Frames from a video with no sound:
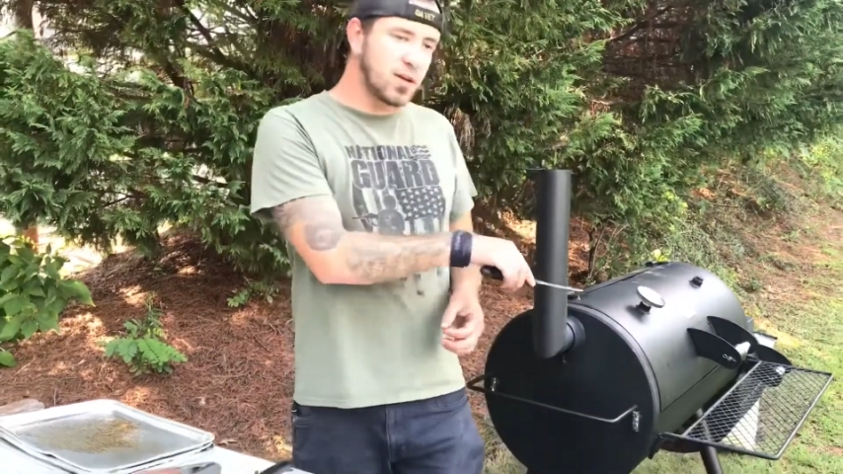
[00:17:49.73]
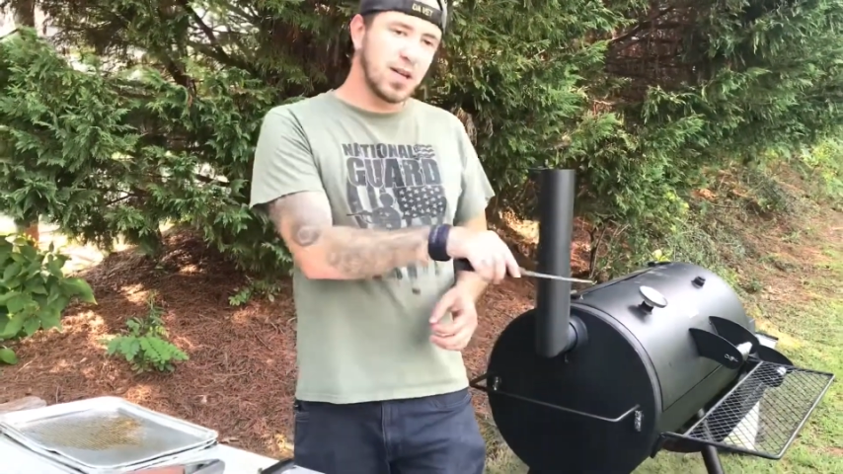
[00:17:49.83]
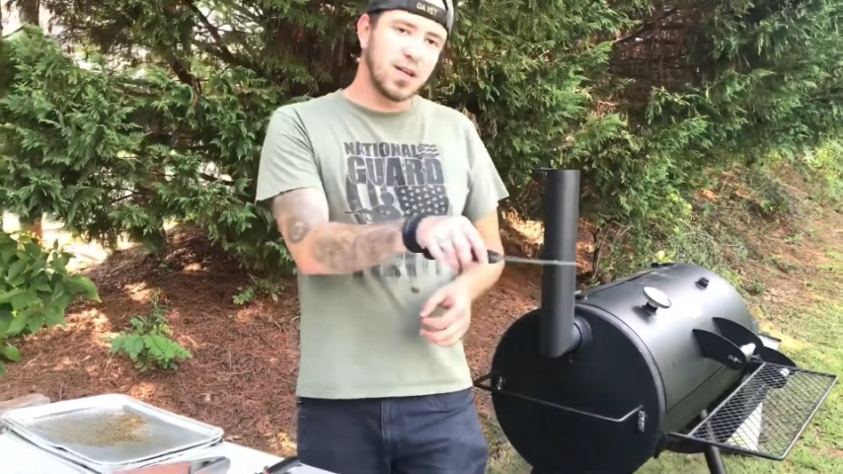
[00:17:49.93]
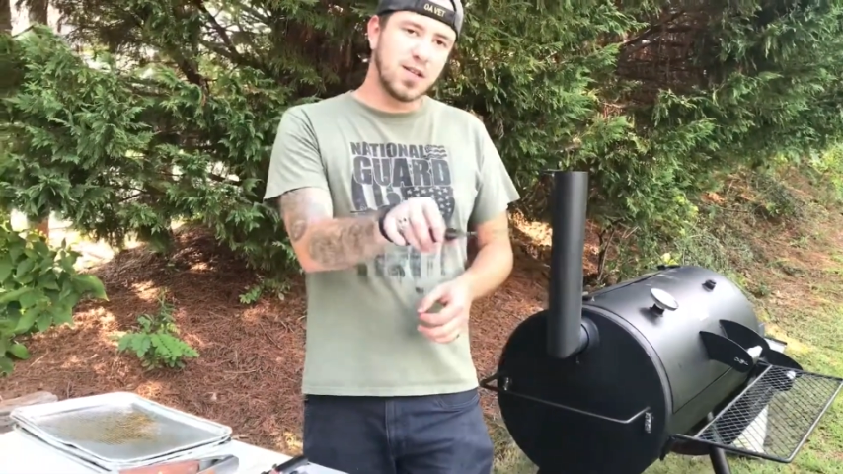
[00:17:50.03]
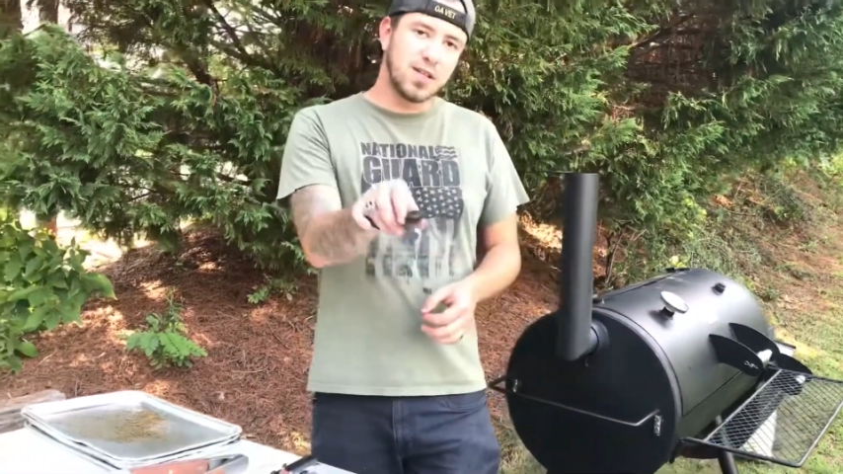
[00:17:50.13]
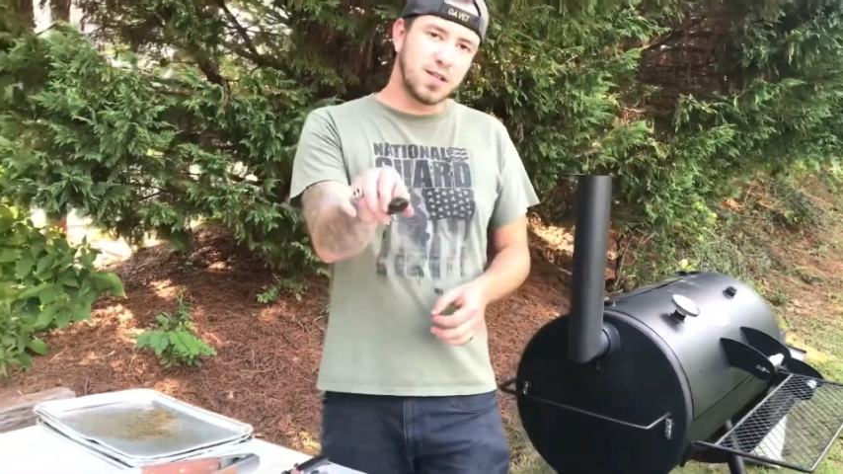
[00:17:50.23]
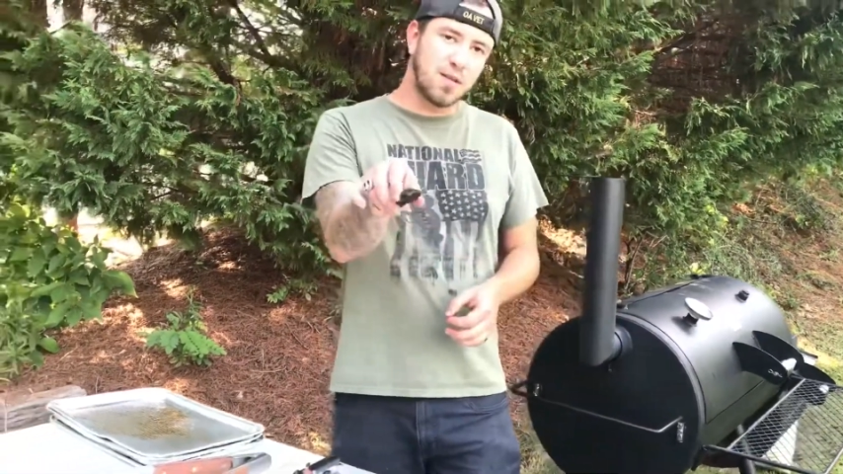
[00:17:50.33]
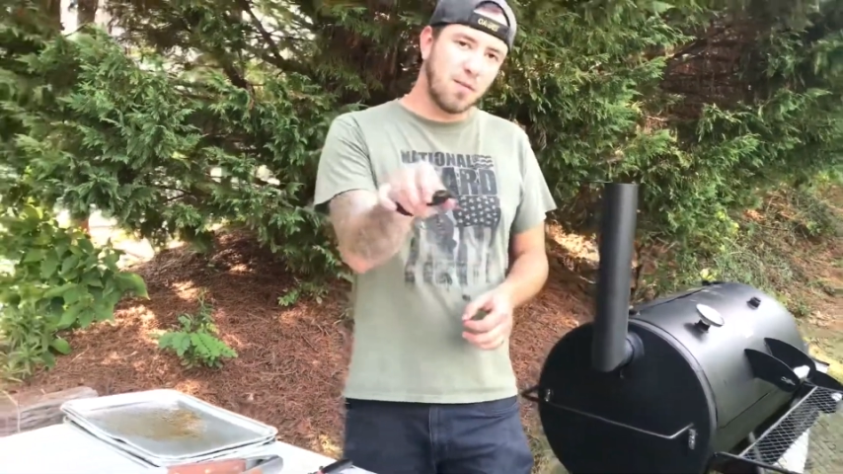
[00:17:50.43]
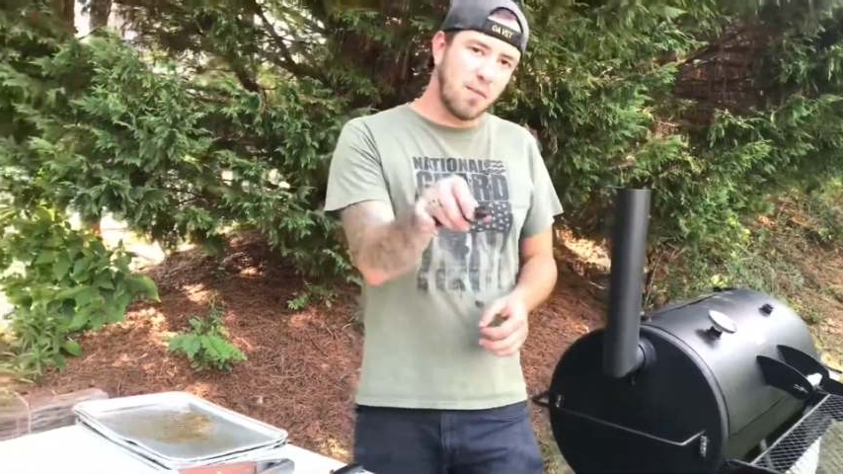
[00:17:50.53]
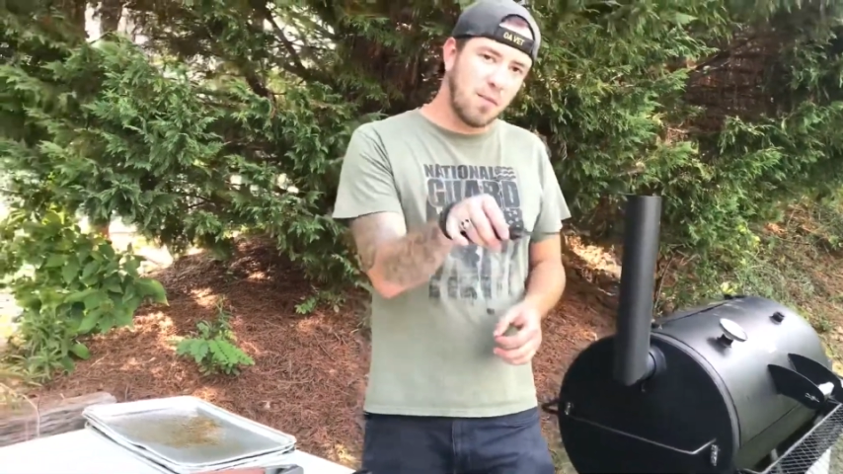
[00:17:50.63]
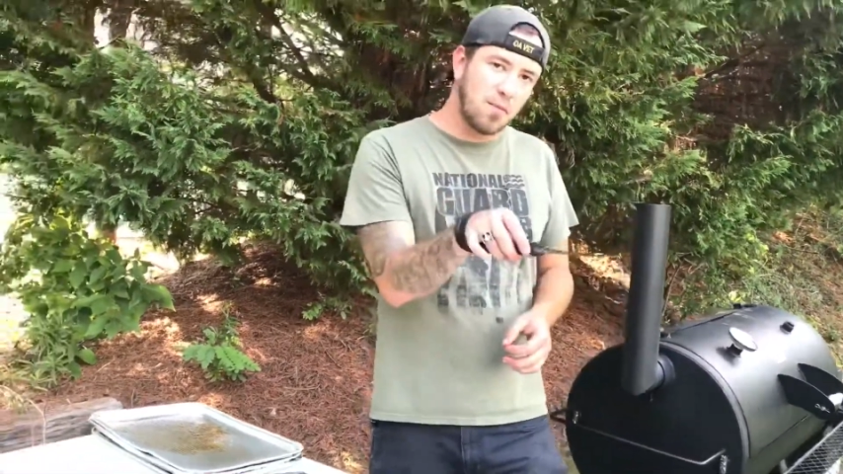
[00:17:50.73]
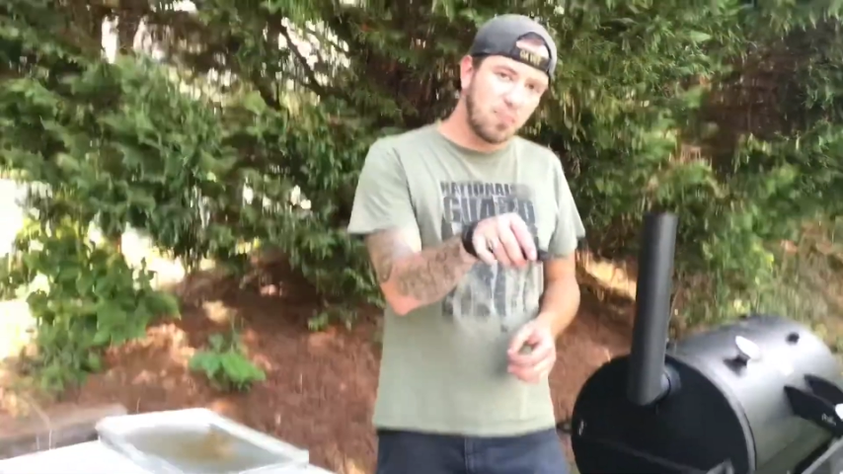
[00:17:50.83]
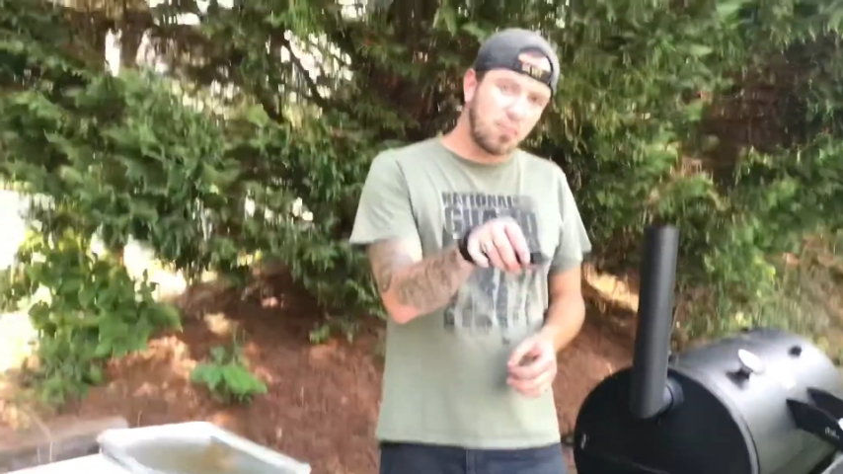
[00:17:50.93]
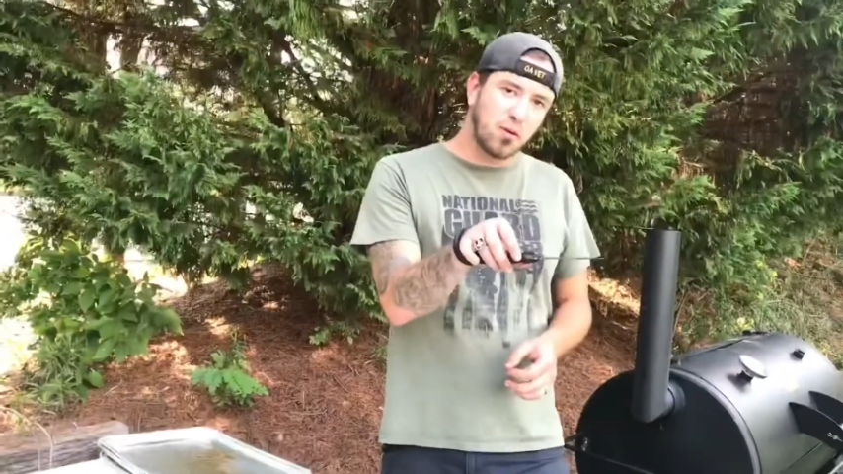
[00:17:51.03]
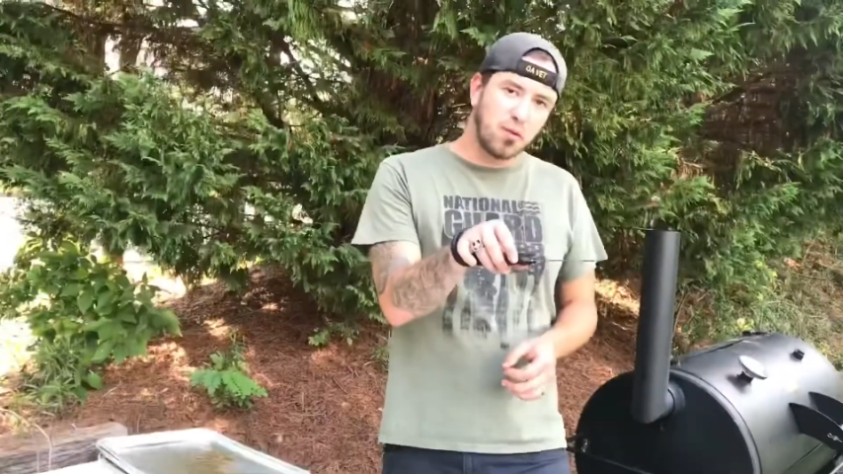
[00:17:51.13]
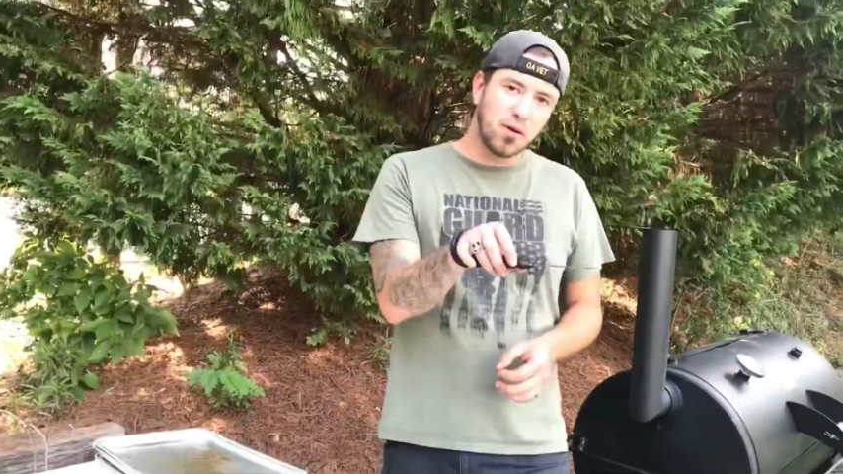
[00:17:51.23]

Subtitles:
we get these pork